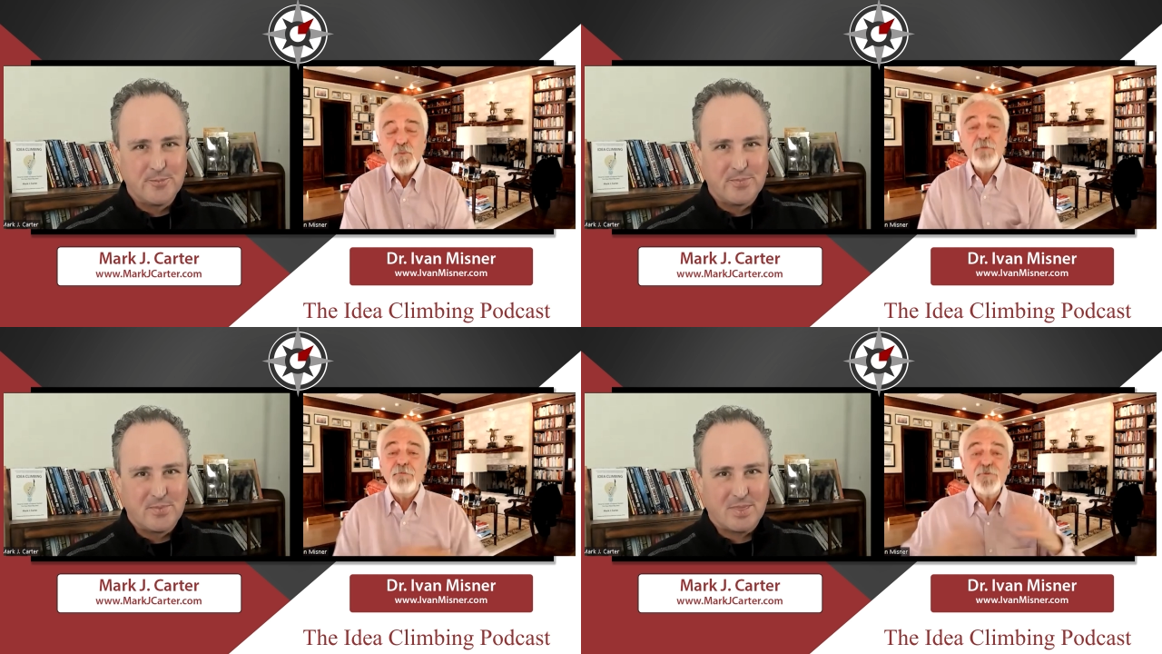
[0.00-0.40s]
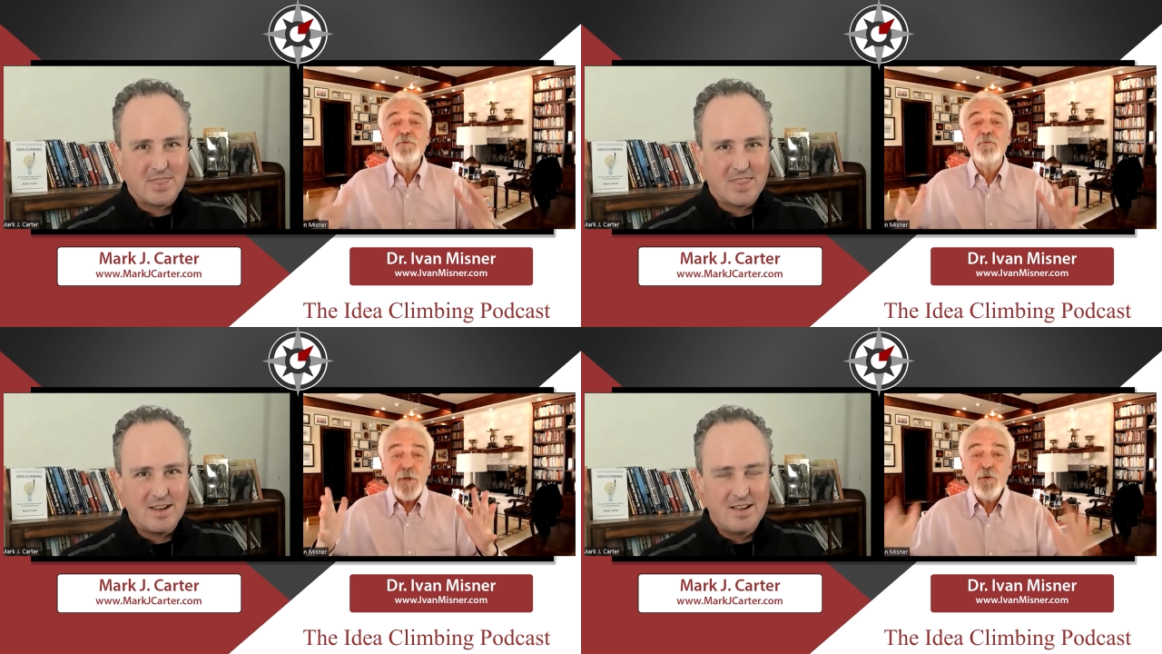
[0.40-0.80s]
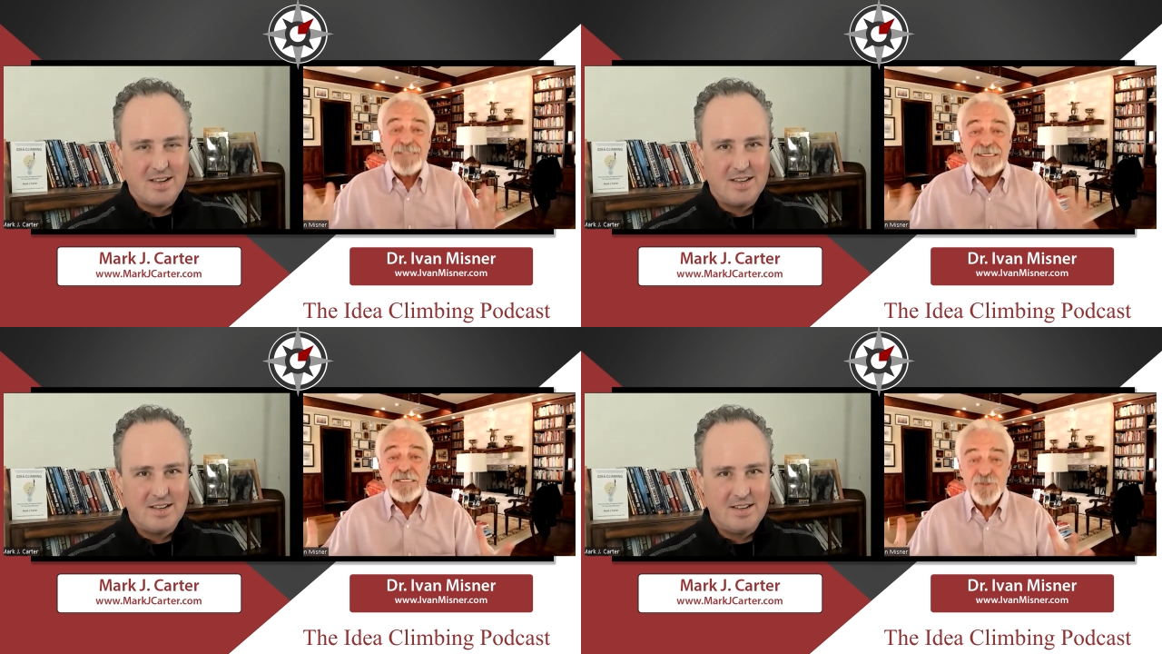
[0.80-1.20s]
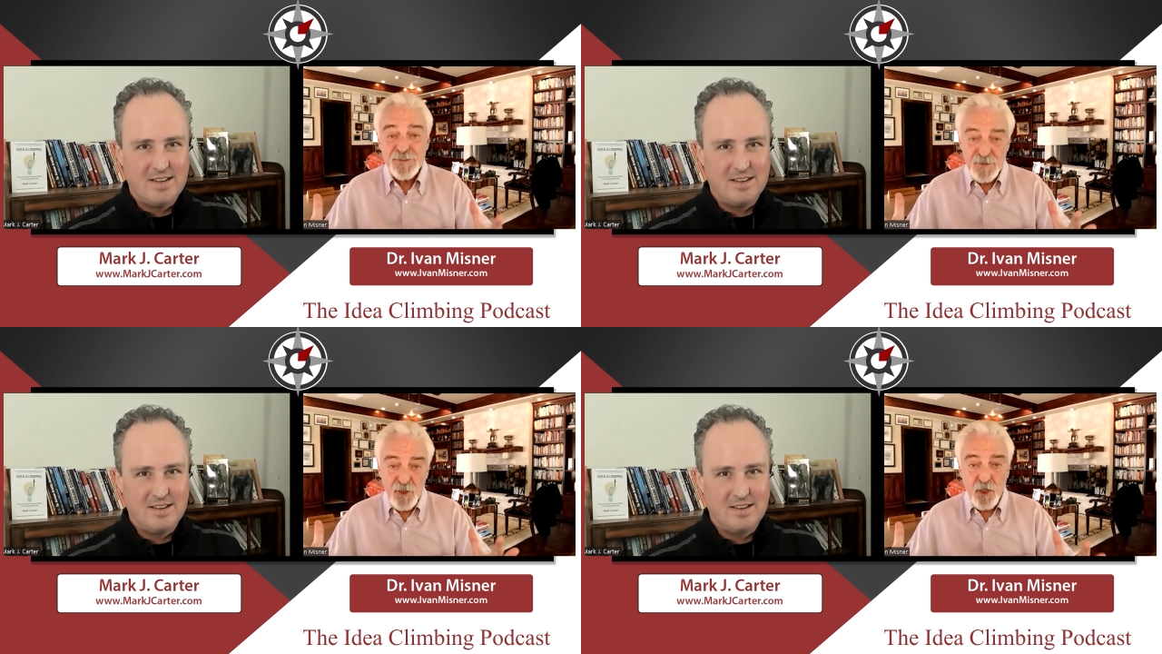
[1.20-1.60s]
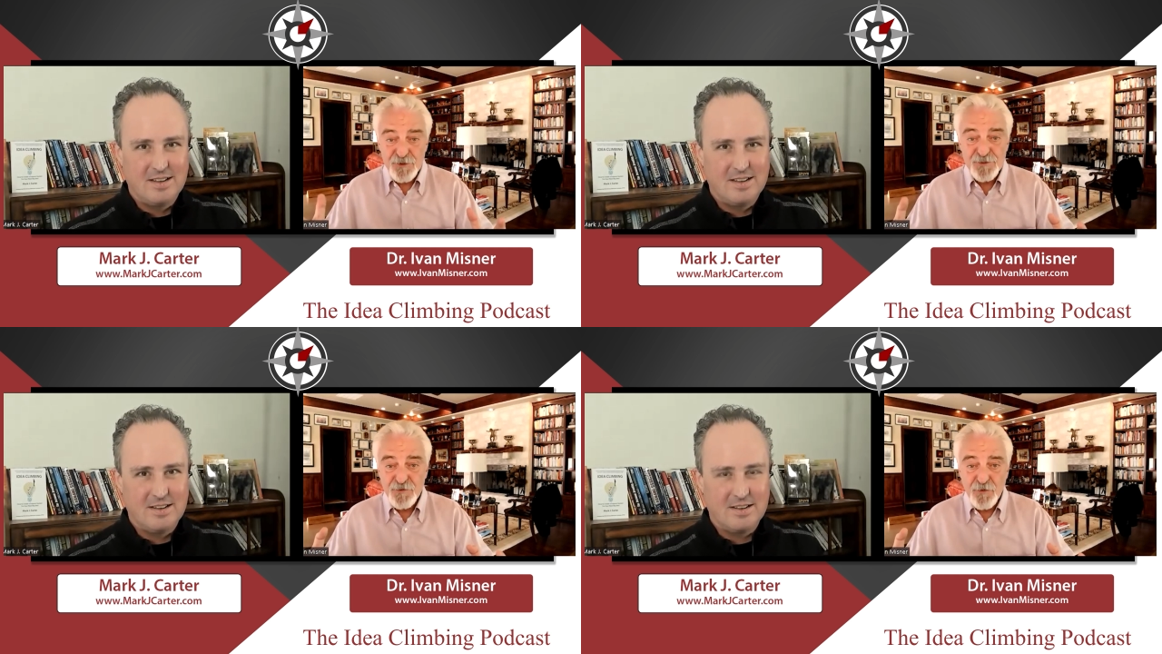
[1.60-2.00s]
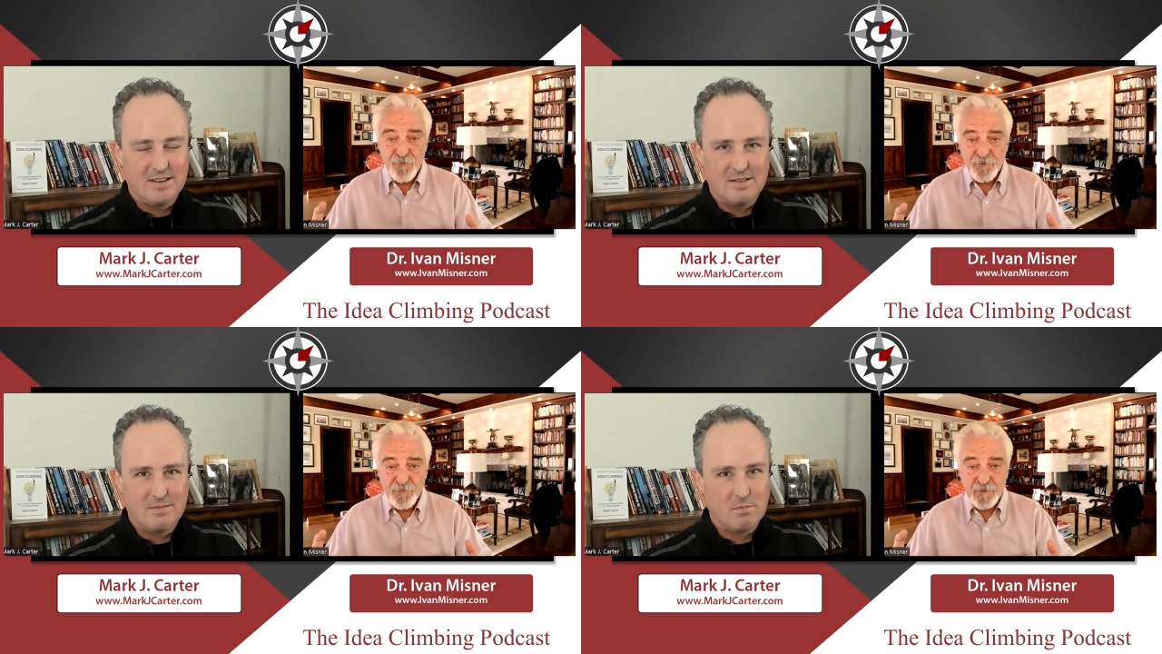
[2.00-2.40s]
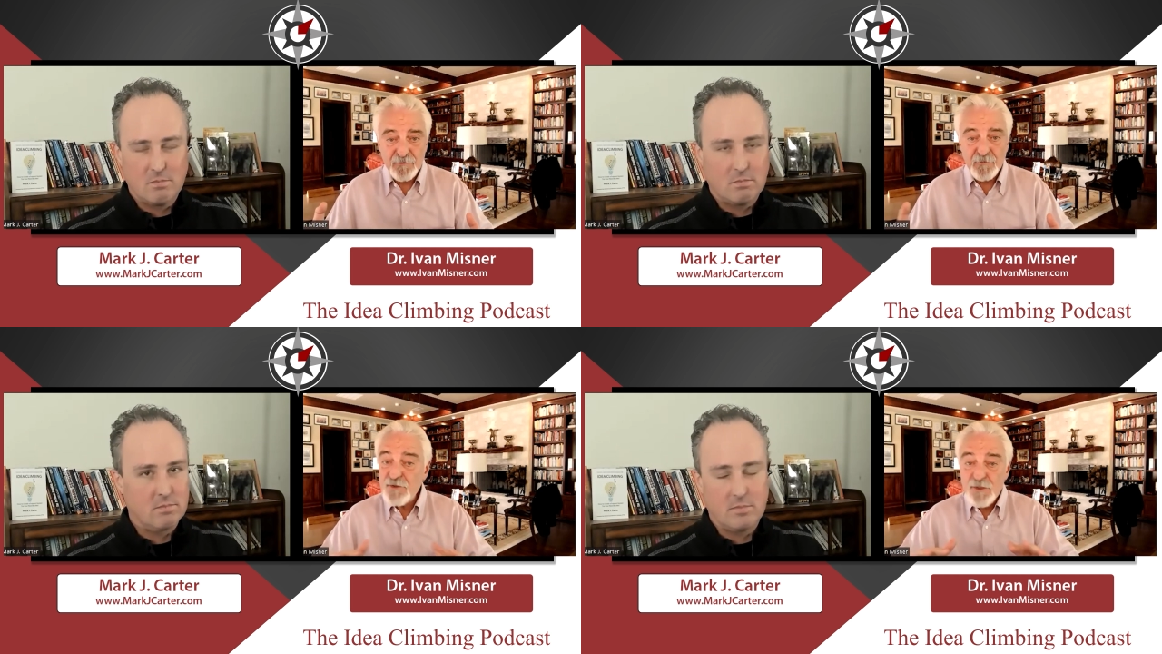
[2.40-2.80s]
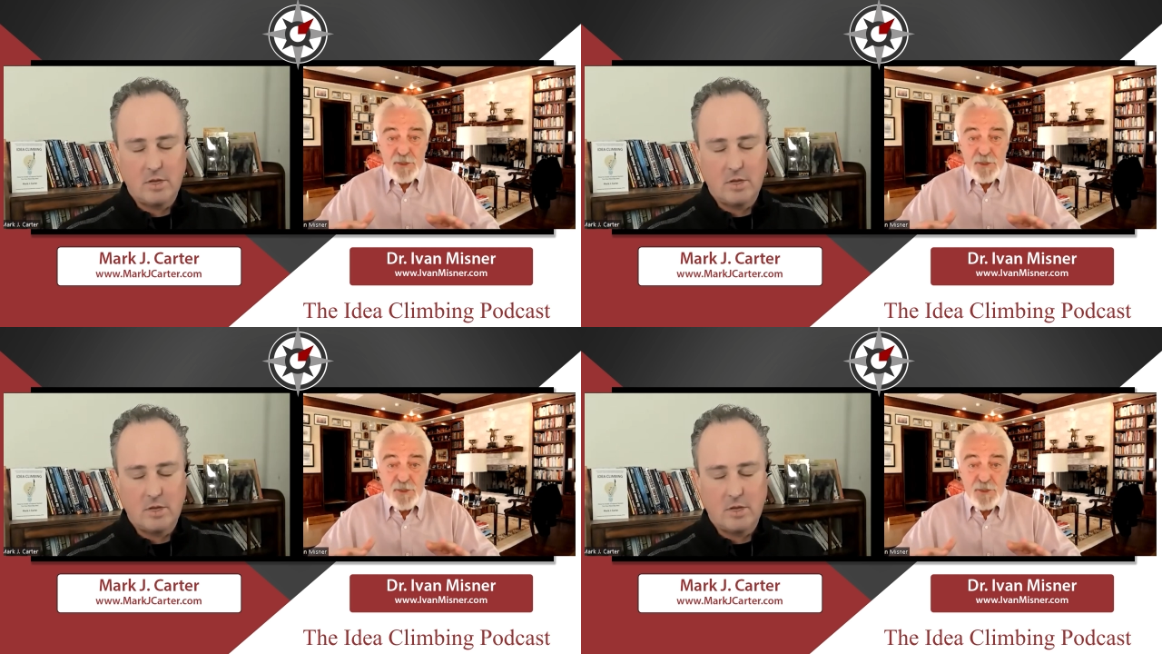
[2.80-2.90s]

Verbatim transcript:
Speaker 1: well, first of all, we don't teach this in colleges and universities. It's